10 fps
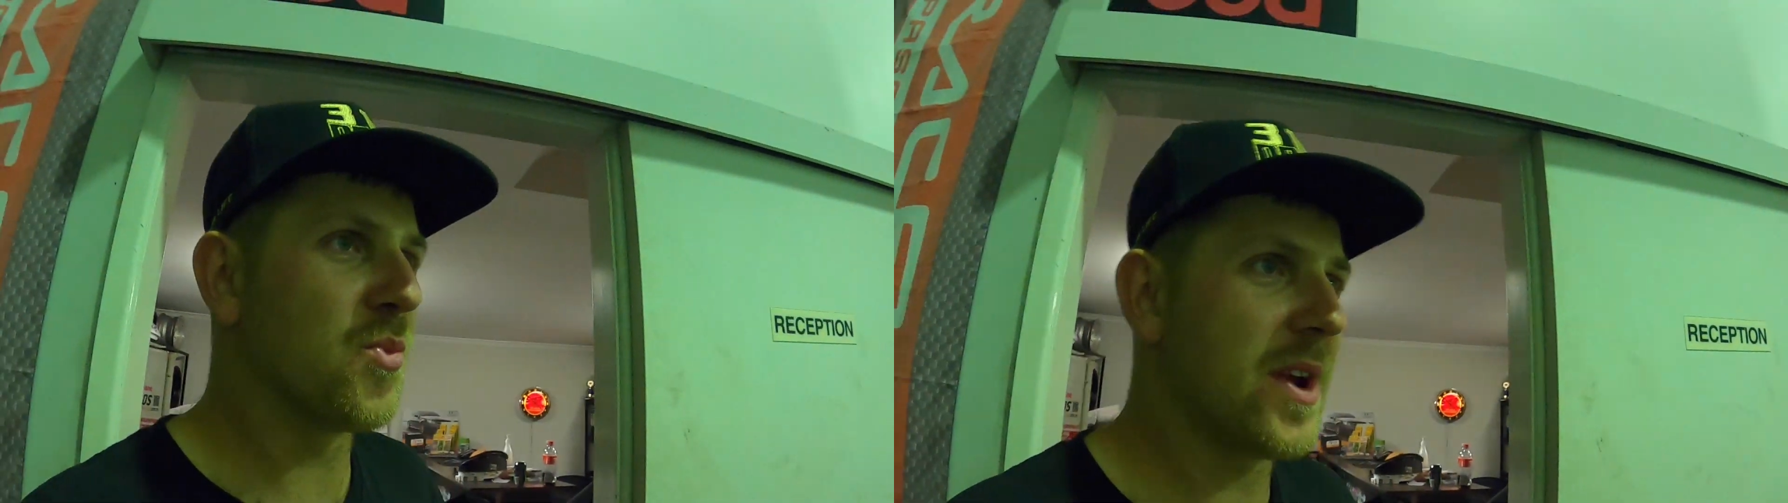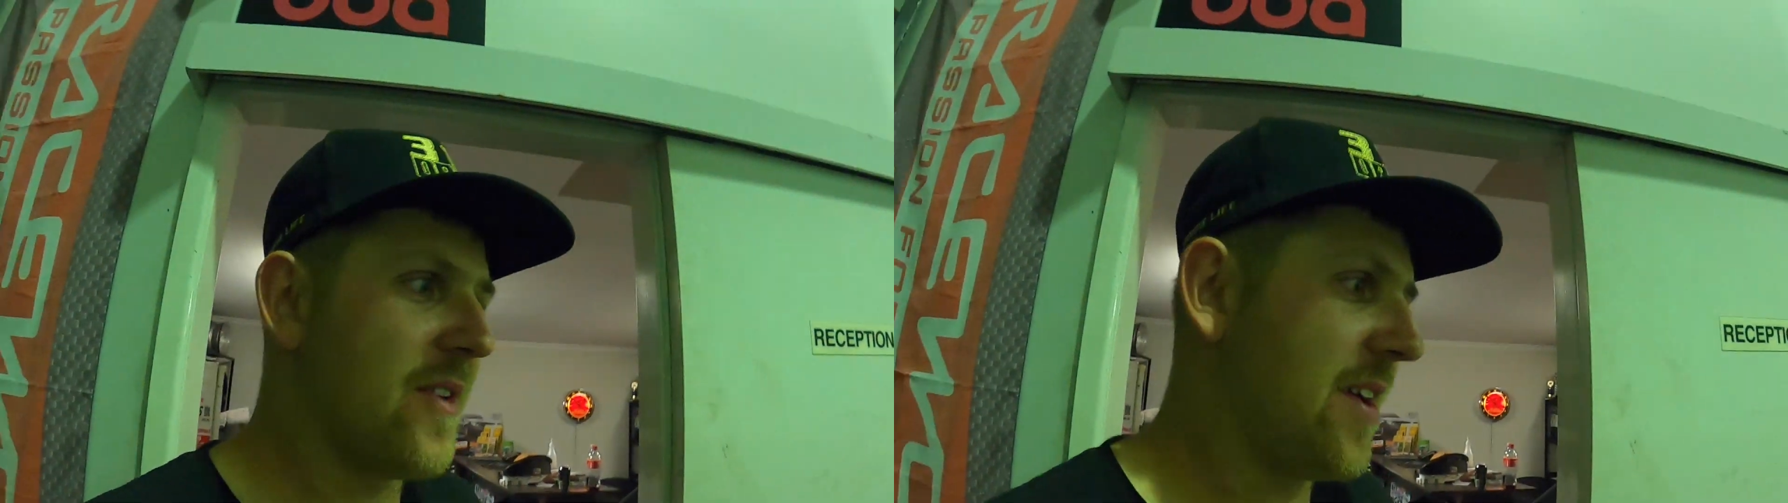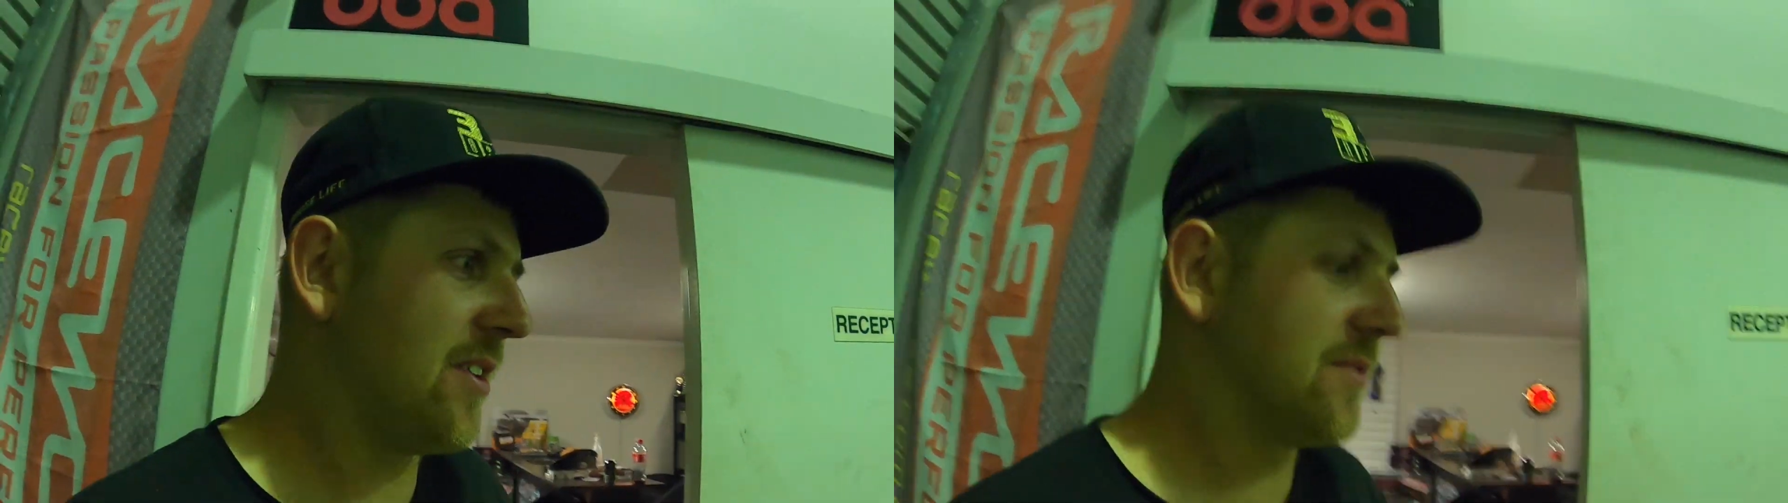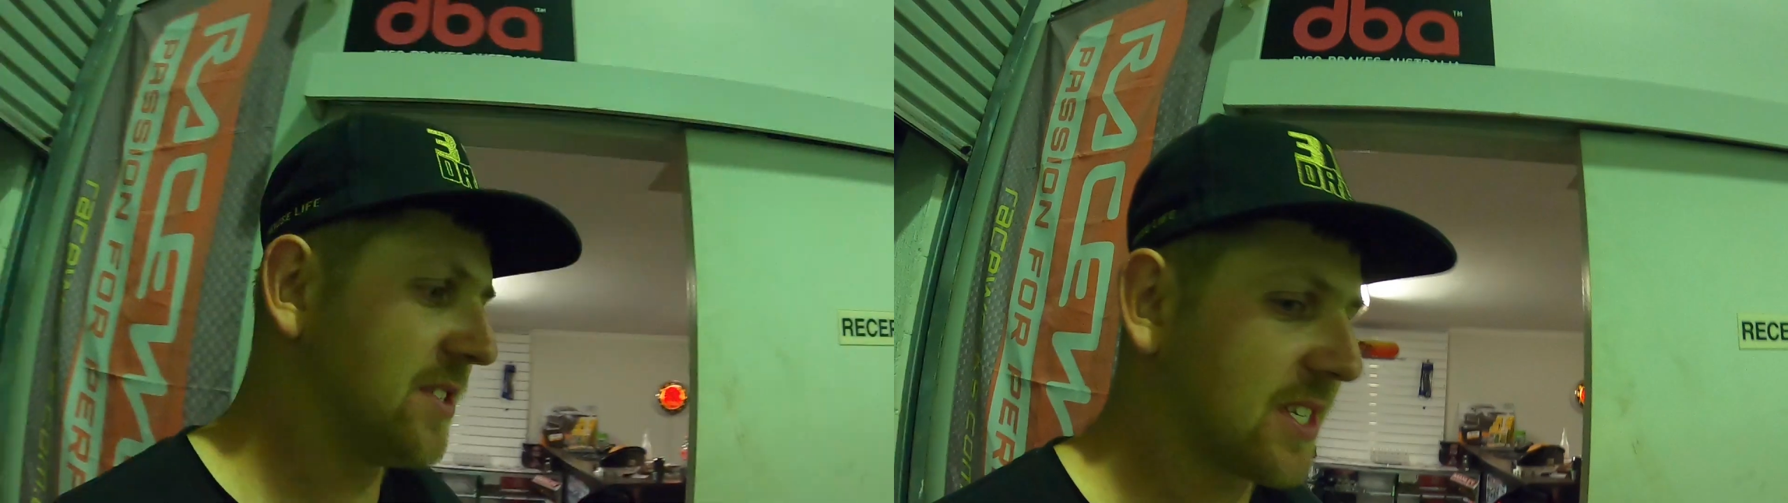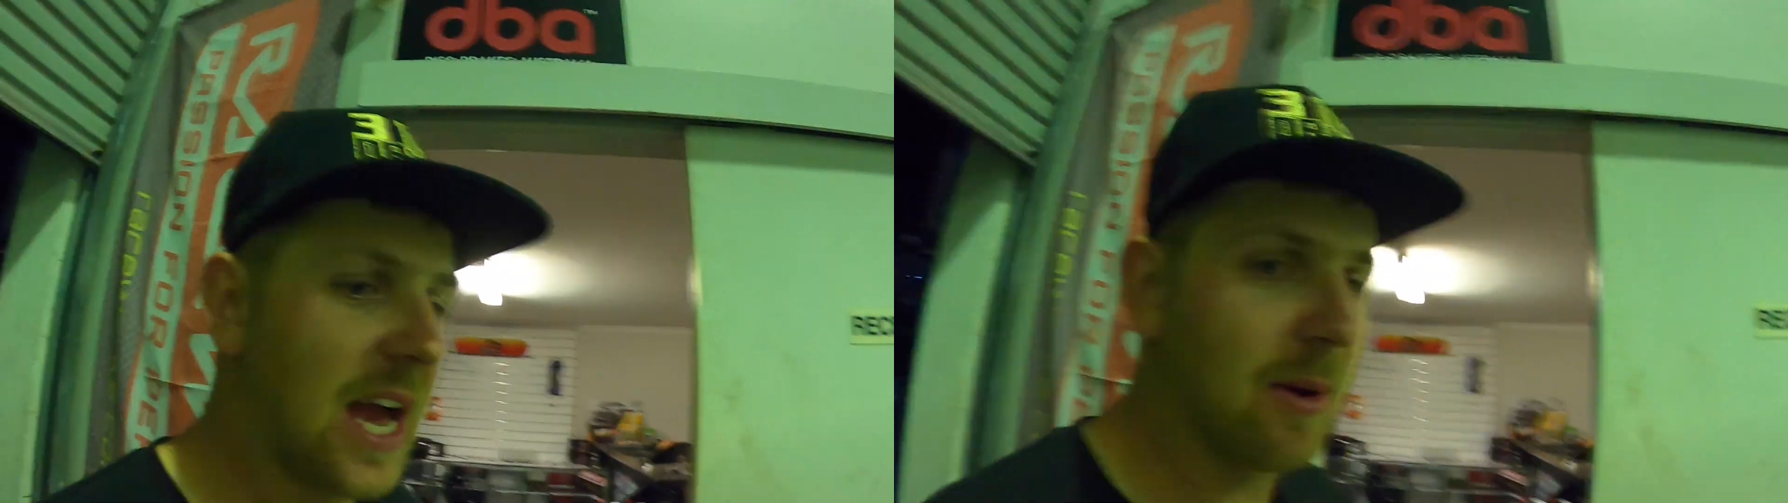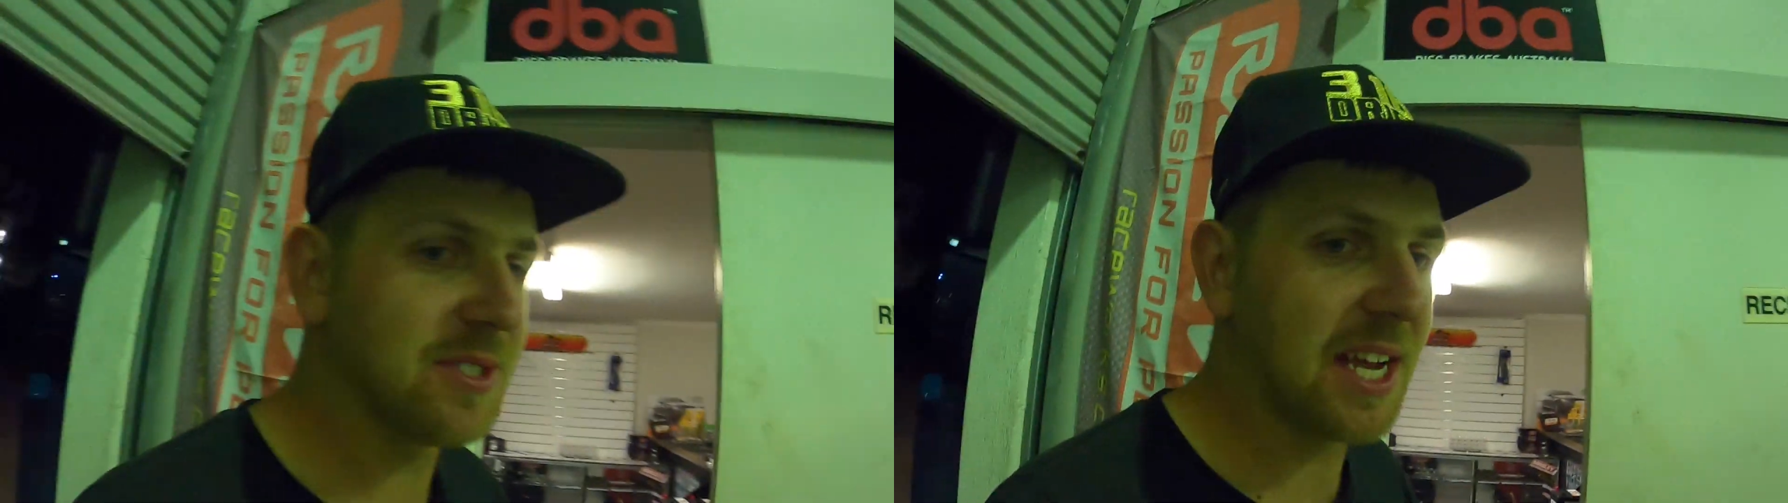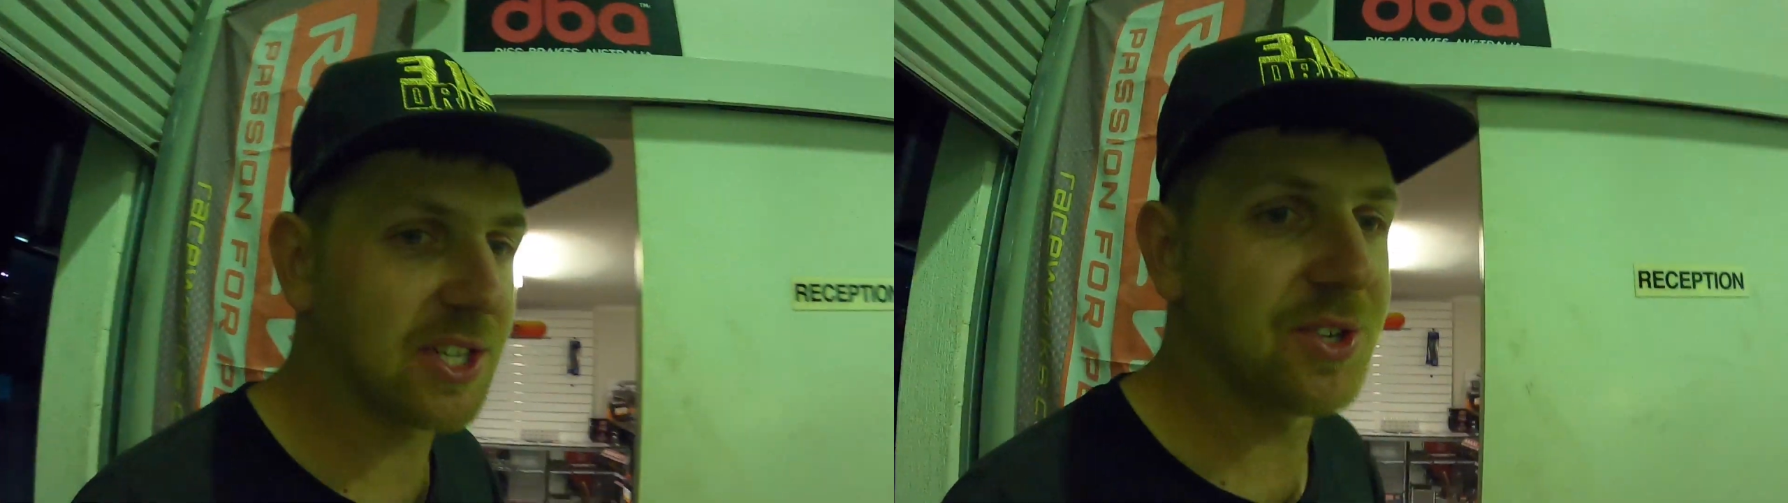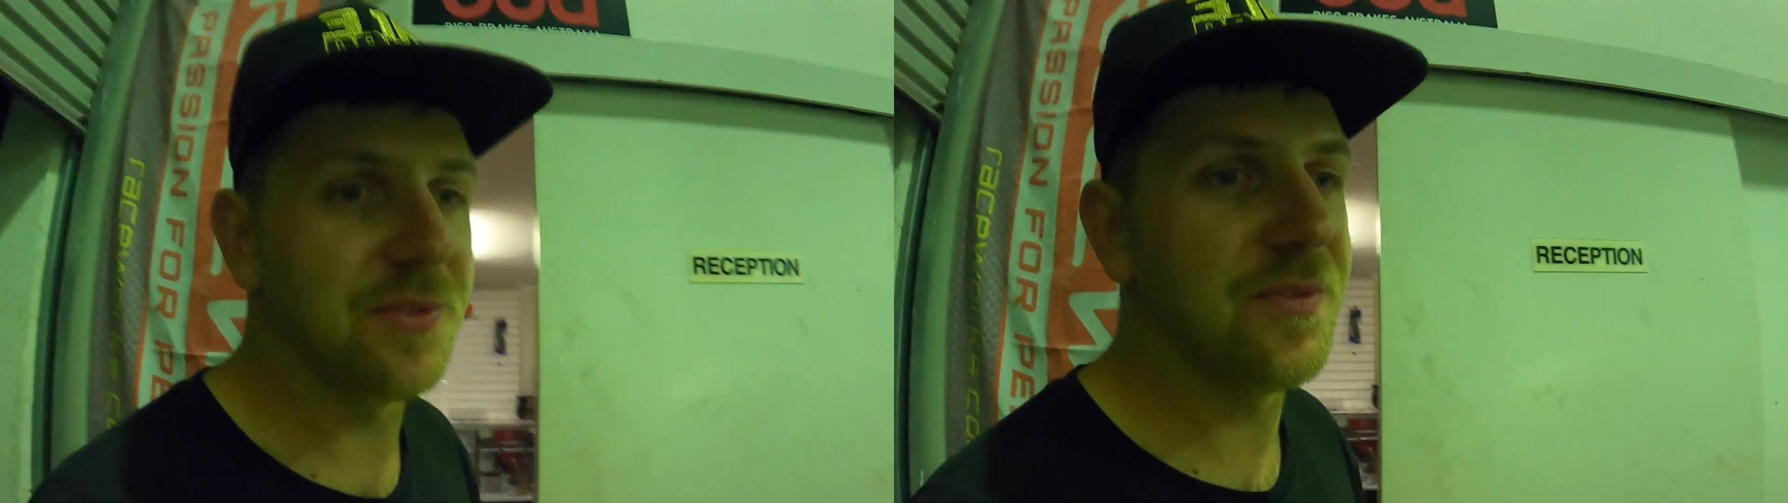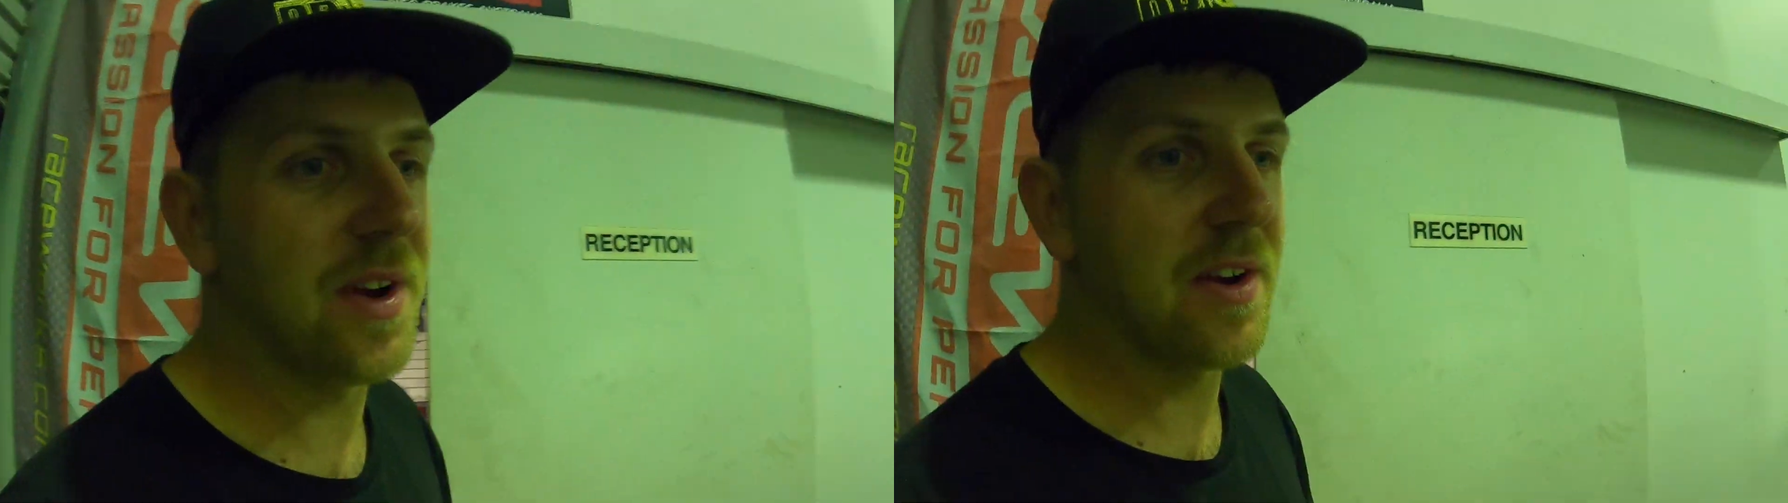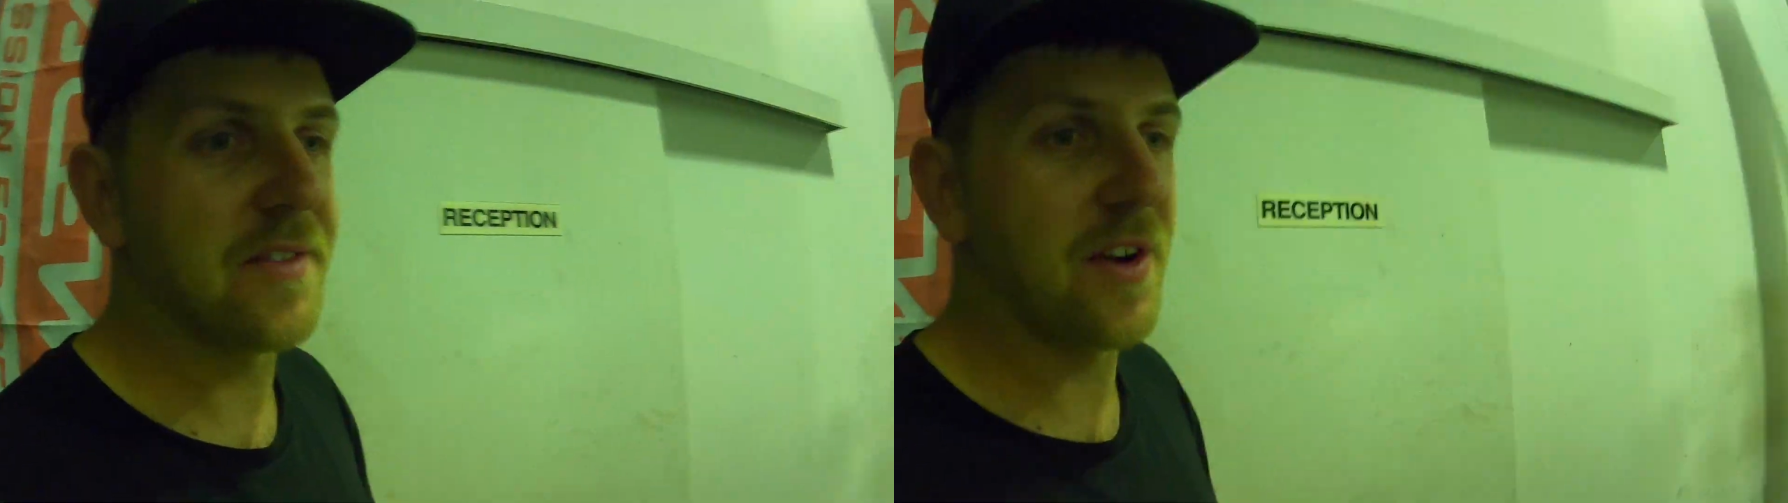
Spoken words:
rear end of this car was actually very,